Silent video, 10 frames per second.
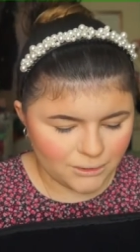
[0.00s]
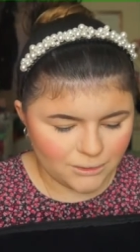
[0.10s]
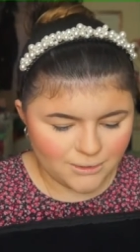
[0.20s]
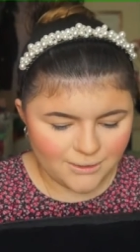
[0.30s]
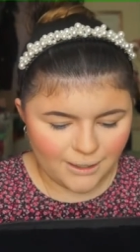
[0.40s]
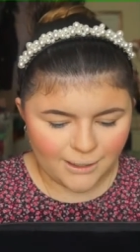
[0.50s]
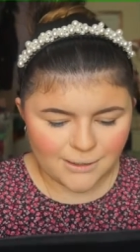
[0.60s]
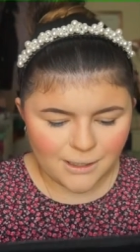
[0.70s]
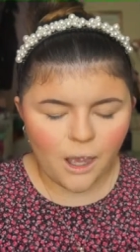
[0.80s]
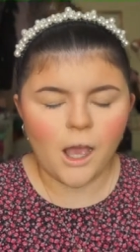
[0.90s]
six,
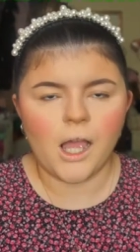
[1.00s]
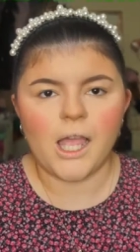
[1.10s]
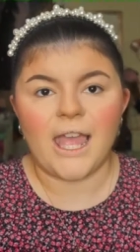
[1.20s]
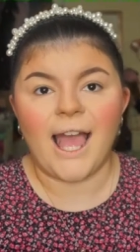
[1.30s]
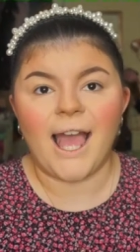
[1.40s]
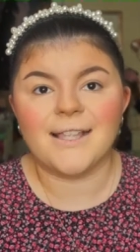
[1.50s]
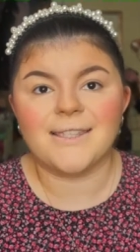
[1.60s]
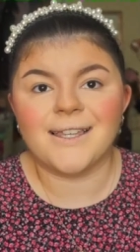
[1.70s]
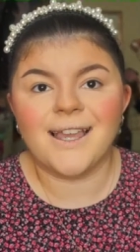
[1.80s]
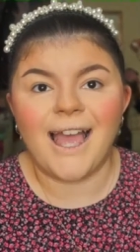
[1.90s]
I had
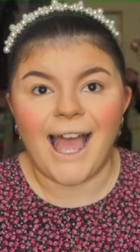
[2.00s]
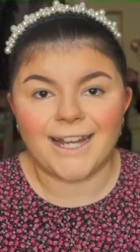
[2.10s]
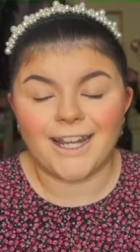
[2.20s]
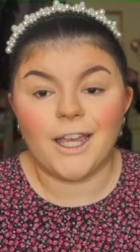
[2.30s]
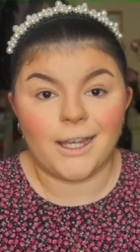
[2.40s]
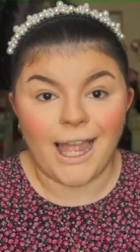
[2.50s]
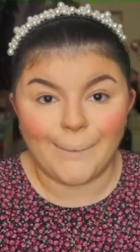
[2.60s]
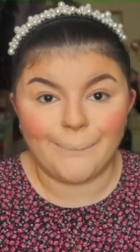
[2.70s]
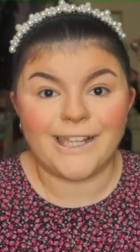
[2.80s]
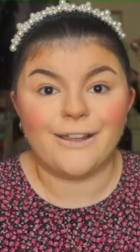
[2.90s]
an
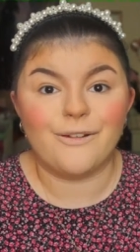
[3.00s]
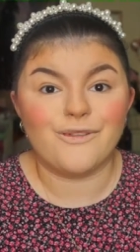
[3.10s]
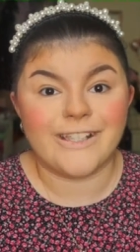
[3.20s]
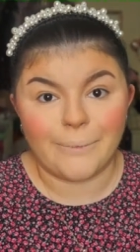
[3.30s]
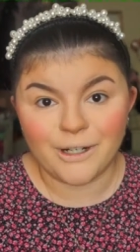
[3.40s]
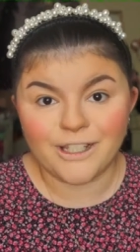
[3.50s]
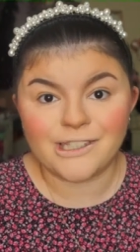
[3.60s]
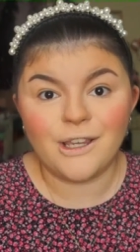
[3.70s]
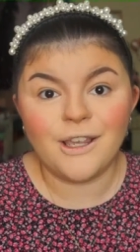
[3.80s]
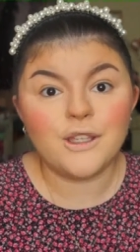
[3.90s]
uncanny um, resemblance
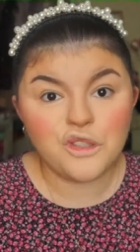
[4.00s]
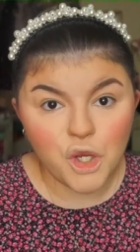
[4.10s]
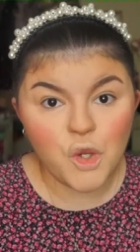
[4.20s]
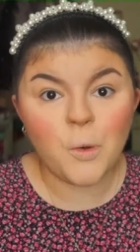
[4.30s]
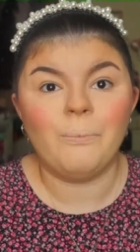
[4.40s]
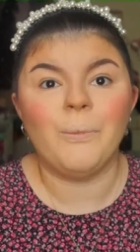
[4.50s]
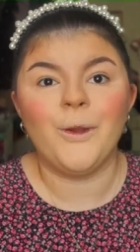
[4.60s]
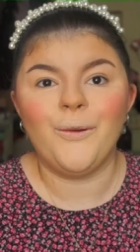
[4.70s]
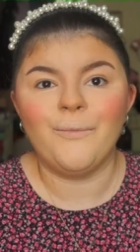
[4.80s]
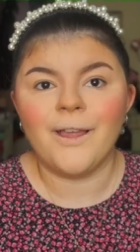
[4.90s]
to
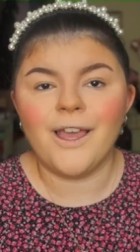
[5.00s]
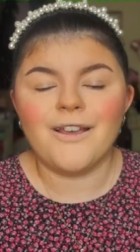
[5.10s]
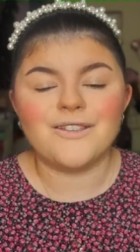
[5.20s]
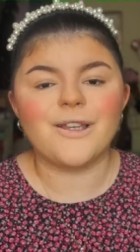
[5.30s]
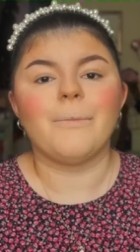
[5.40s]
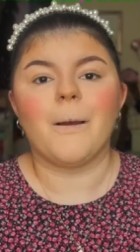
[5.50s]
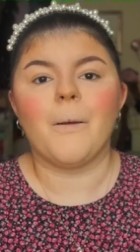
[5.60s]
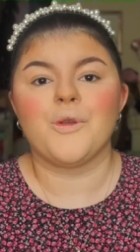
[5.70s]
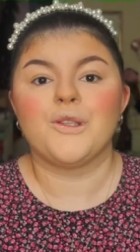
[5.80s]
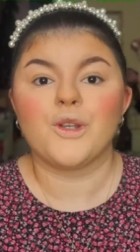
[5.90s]
Boo. So my mum
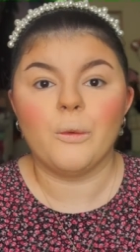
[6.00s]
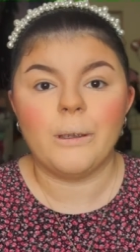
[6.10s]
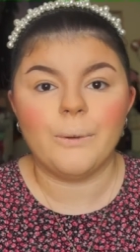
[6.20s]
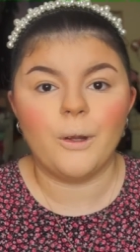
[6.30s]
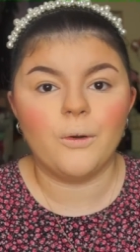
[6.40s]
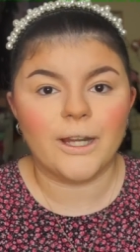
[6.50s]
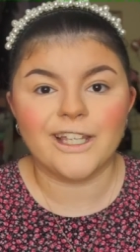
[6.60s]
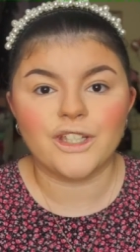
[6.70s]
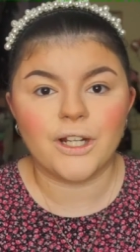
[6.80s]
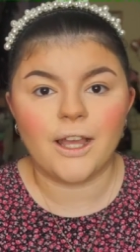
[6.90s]
used to call me Boo, like
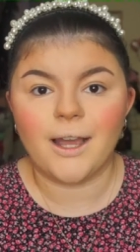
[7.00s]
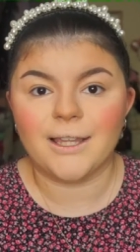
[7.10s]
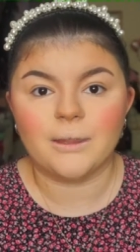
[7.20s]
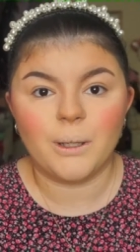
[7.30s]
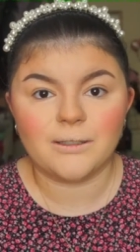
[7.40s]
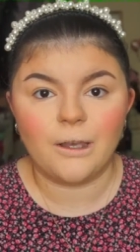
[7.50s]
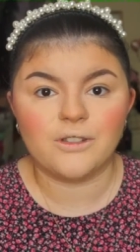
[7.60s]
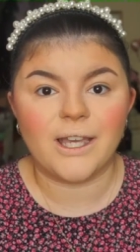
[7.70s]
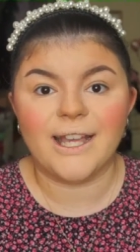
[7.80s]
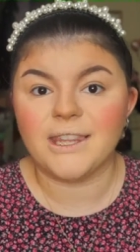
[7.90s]
literally I had the pigtails,
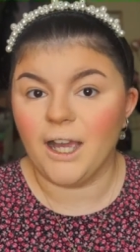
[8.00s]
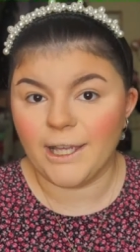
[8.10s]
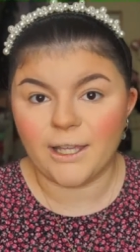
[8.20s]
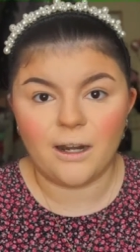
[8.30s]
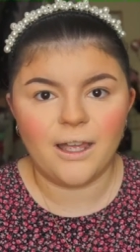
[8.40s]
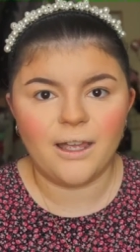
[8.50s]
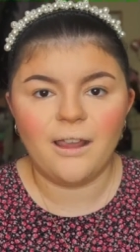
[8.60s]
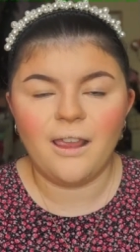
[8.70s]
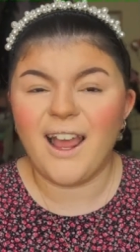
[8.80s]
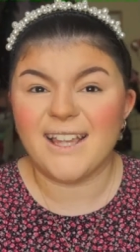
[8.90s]
I had the eye colour,
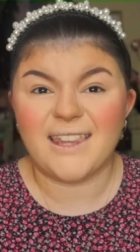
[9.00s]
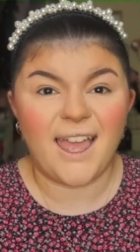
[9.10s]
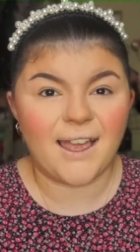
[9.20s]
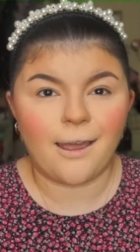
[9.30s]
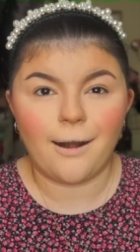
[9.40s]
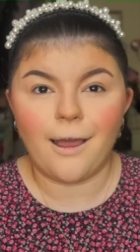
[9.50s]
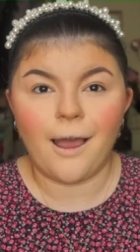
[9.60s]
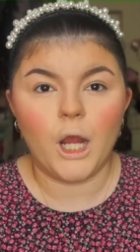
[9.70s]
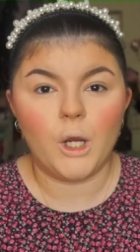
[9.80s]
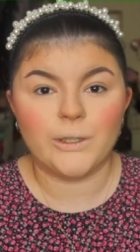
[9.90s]
I had the hair colour,
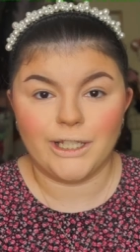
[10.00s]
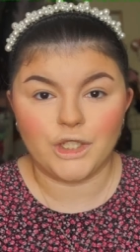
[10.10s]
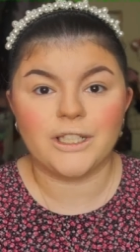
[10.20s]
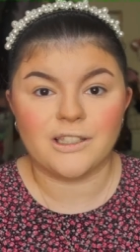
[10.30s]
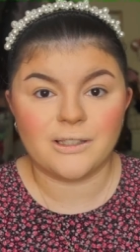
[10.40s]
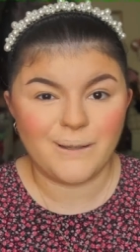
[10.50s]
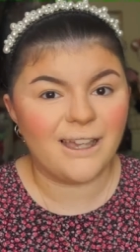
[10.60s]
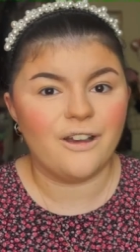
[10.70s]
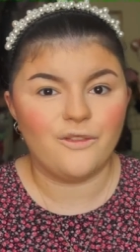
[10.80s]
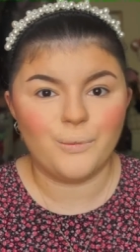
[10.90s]
I was literally the spit
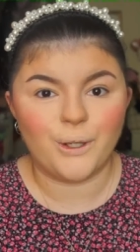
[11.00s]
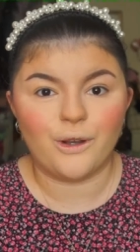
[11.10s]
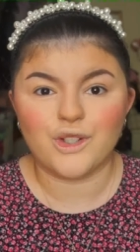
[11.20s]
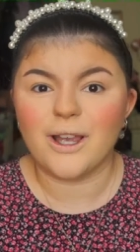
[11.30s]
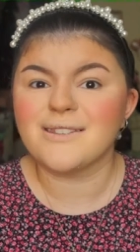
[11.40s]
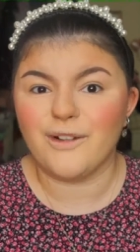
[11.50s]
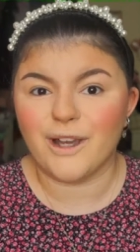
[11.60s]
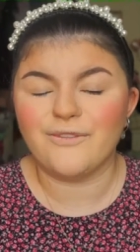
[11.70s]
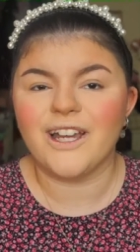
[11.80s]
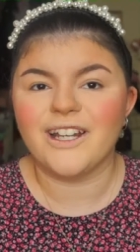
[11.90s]
of Boo. I'll try and see if I
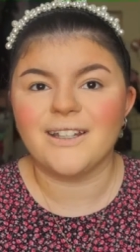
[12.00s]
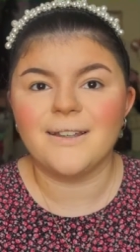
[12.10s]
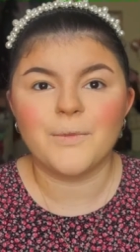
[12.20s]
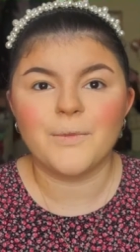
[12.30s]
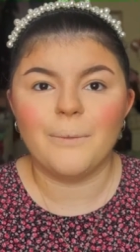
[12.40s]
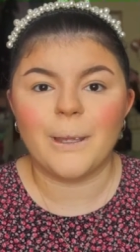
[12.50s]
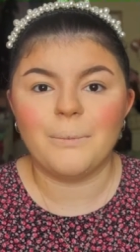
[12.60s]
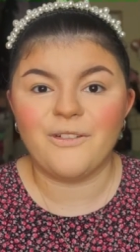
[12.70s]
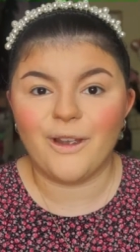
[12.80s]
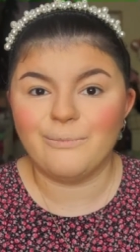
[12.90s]
can find a baby
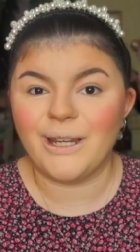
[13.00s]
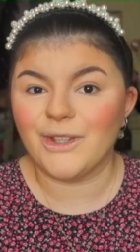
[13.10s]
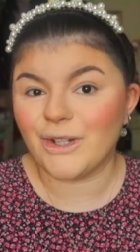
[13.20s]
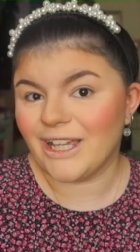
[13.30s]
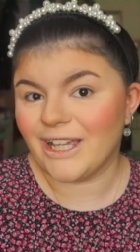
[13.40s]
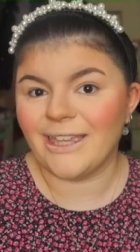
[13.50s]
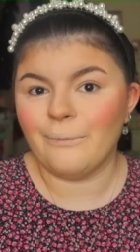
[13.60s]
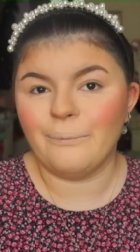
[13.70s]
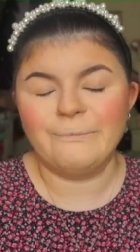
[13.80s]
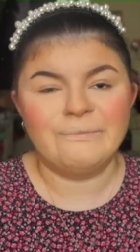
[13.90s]
photo of me looking like it.
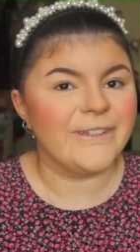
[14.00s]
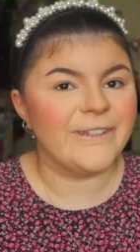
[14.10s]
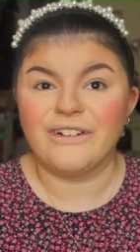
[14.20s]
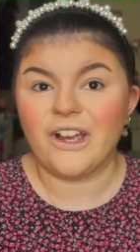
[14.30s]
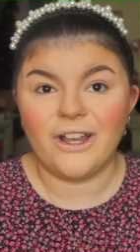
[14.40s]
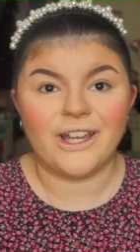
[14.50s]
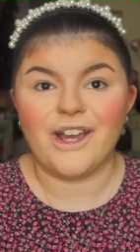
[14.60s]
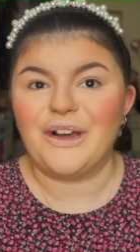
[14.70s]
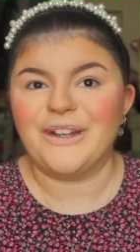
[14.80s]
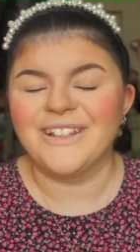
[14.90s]
If I can't, I
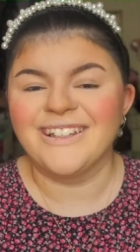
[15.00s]
can't.